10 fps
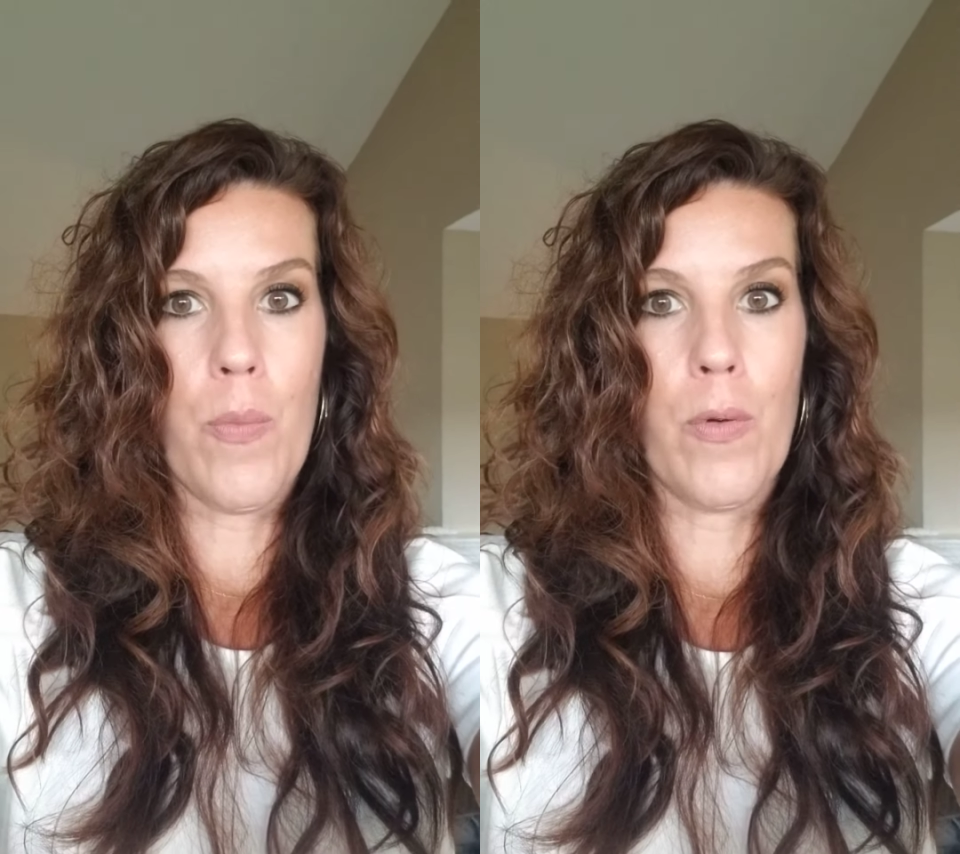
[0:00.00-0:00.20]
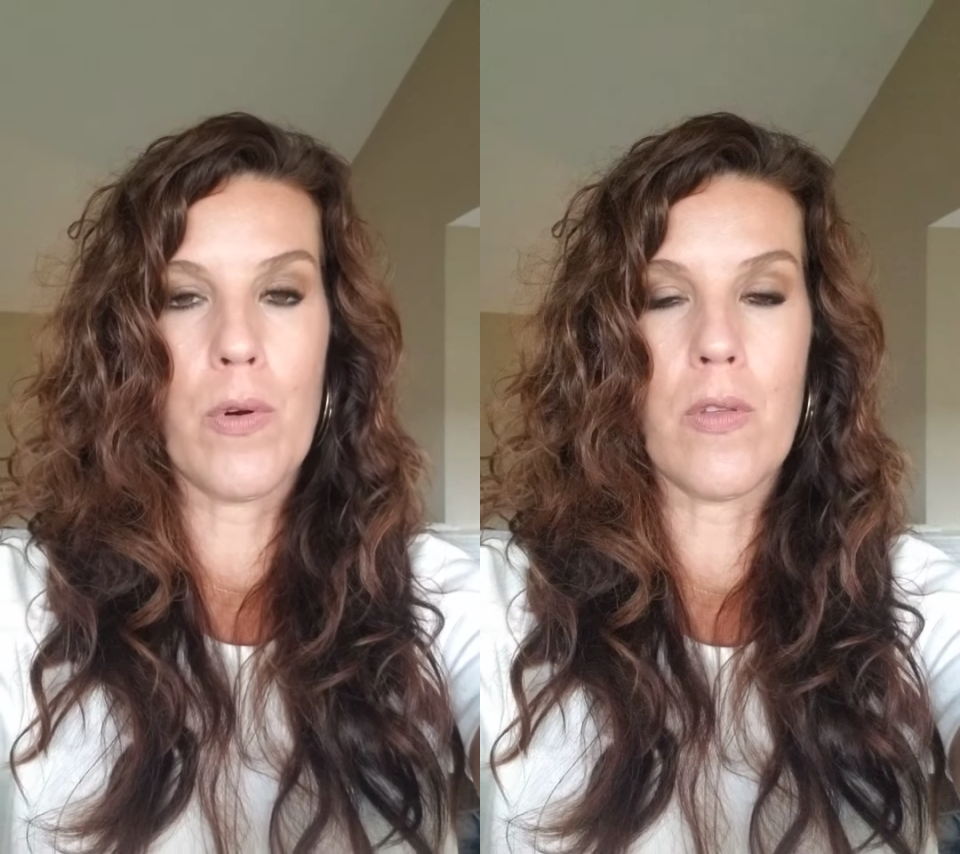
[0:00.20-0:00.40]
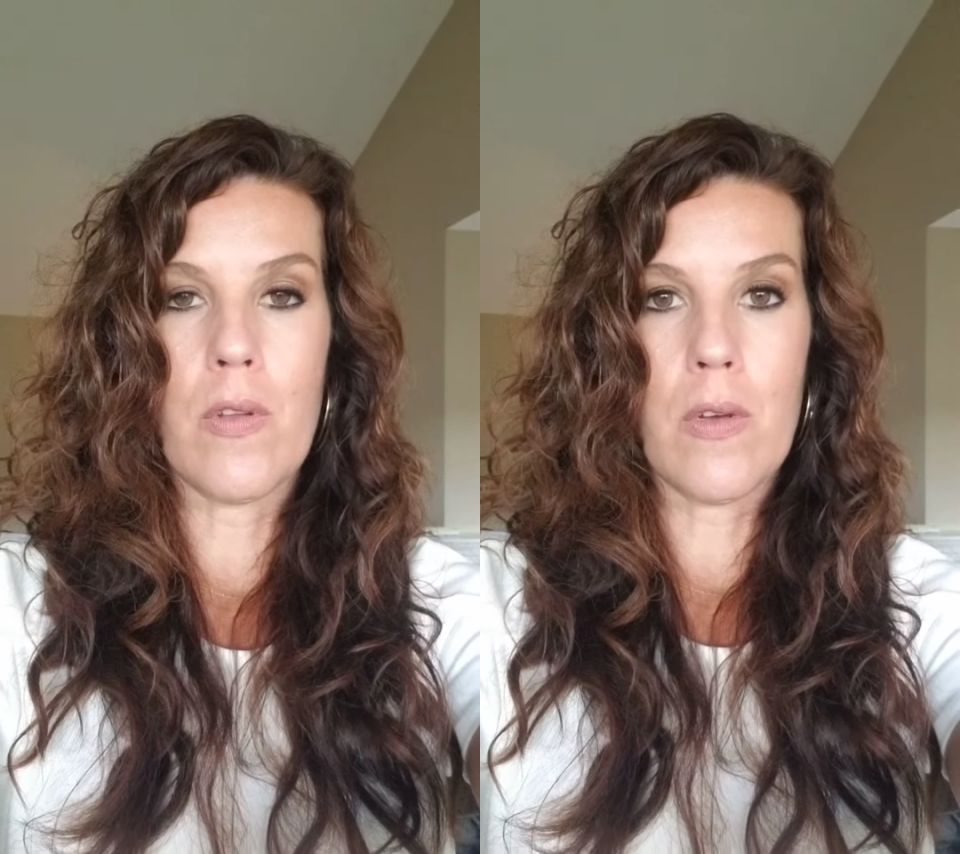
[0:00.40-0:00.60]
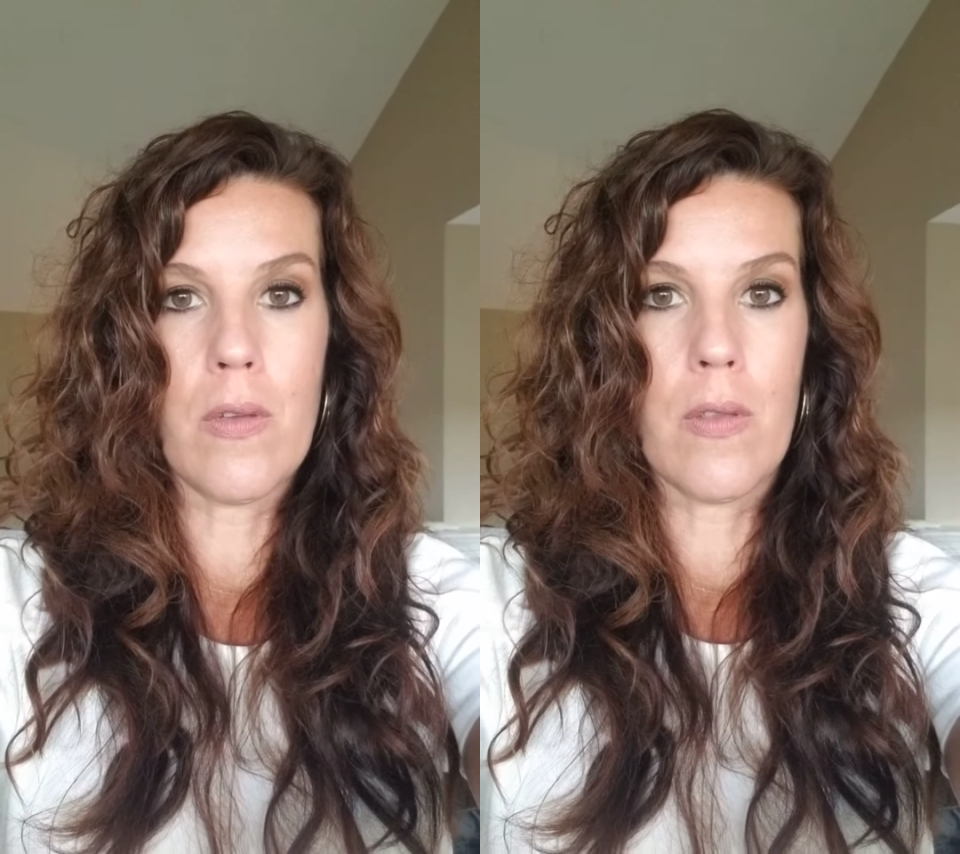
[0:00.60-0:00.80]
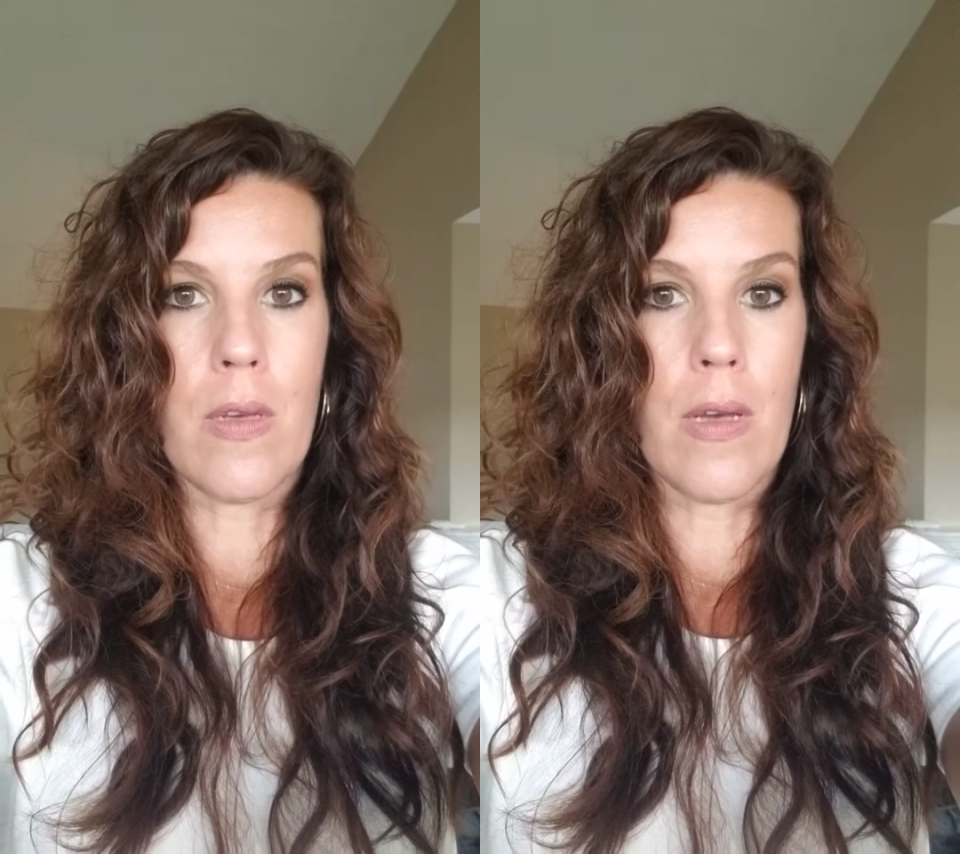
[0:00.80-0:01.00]
but we're still
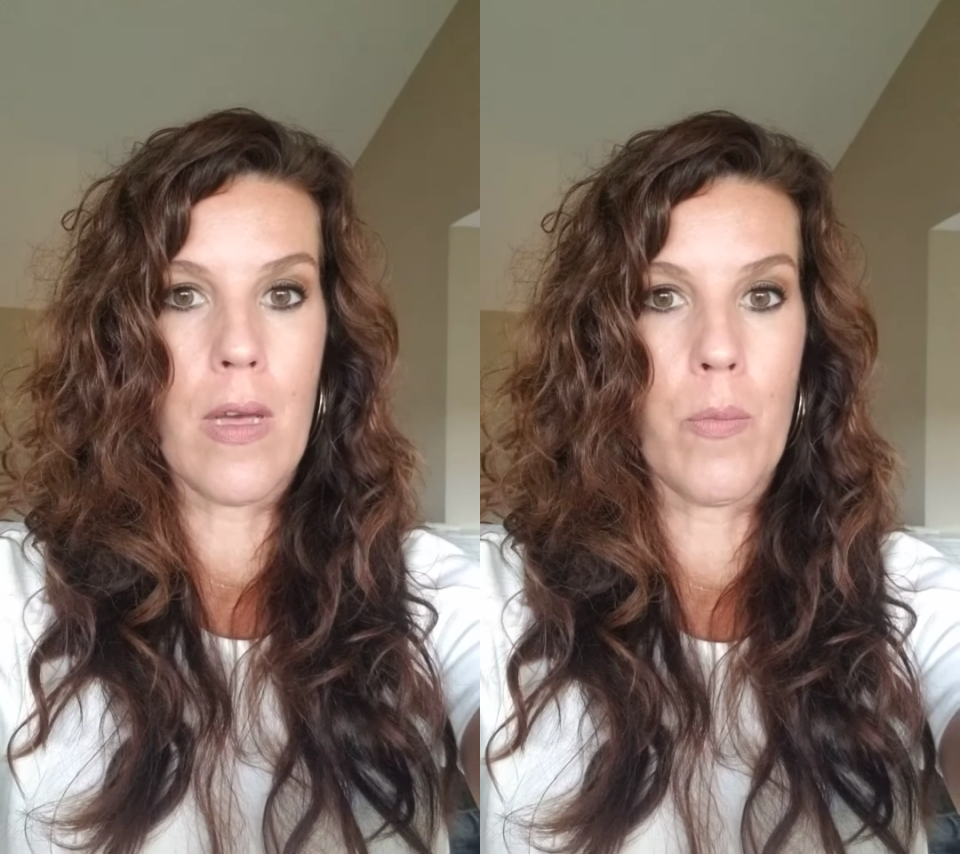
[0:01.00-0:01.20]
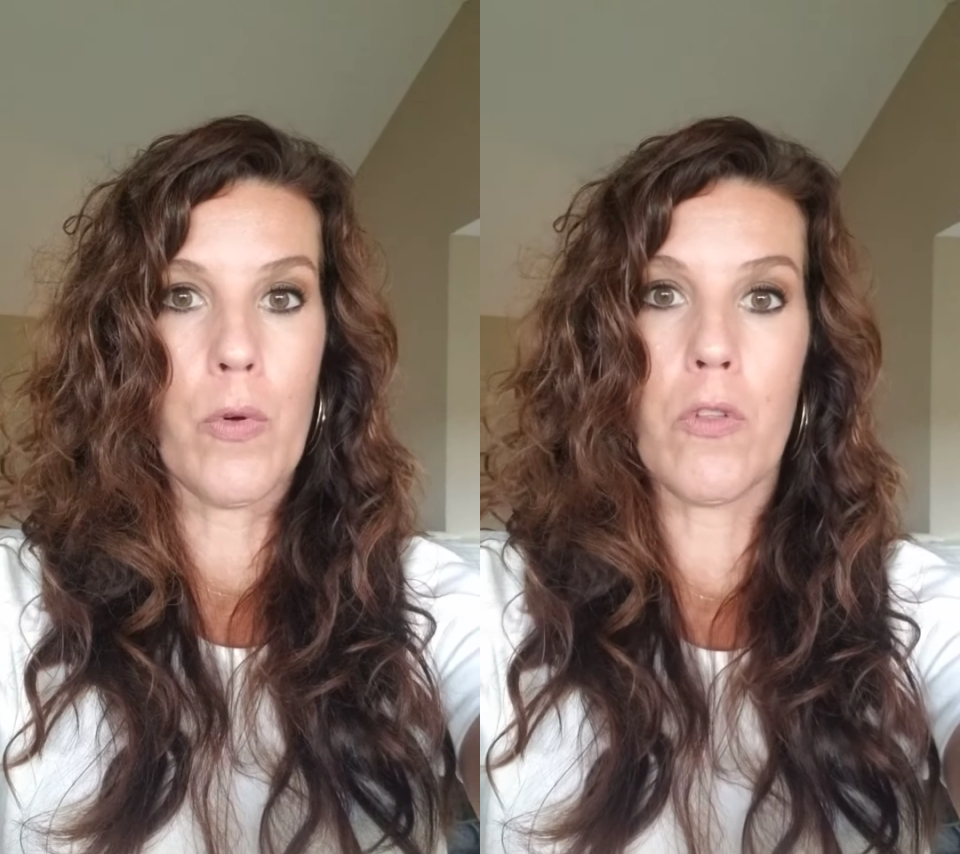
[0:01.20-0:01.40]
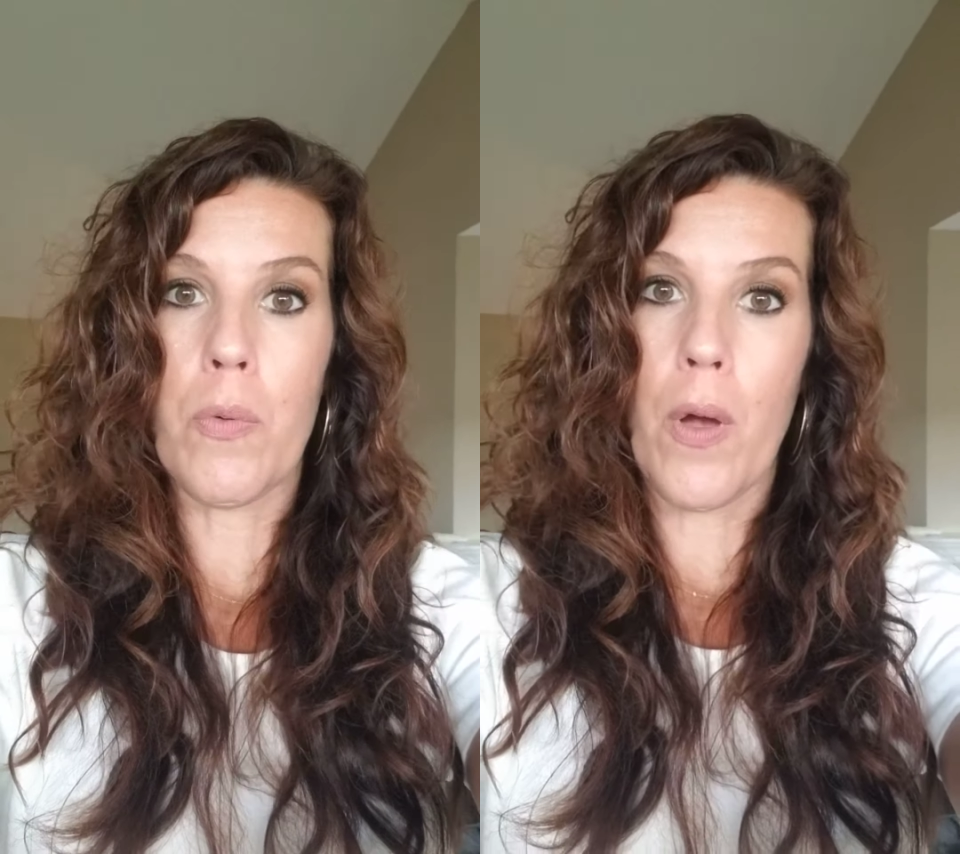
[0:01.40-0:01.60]
seeing multiple